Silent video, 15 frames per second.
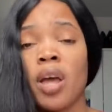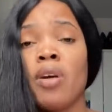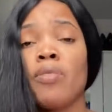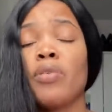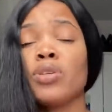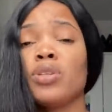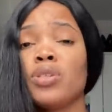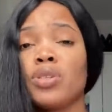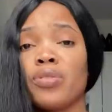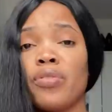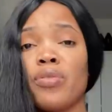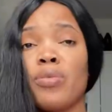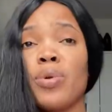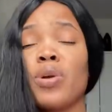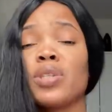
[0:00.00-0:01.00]
for those of
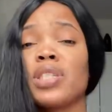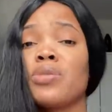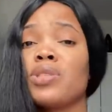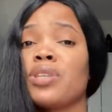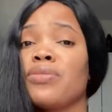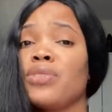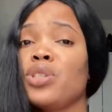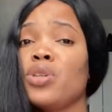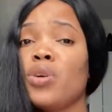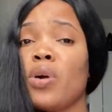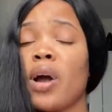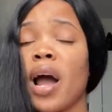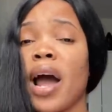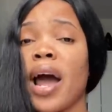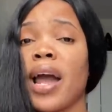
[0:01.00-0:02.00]
you, because there was a video
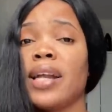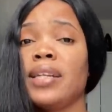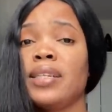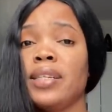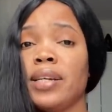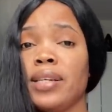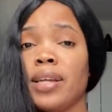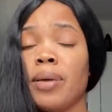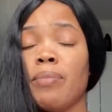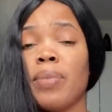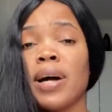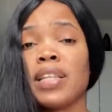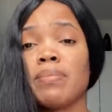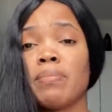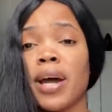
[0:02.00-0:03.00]
I did
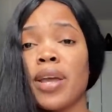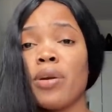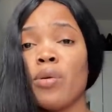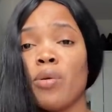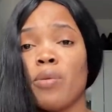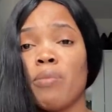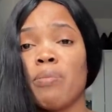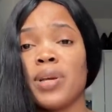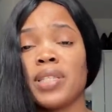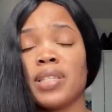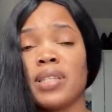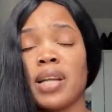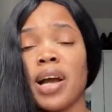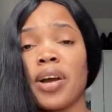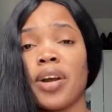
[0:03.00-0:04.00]
about my own
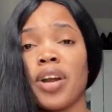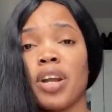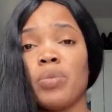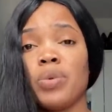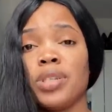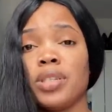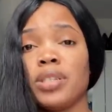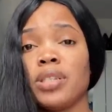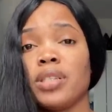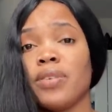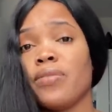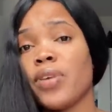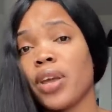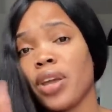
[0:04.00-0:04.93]
personal cream, which is Nivea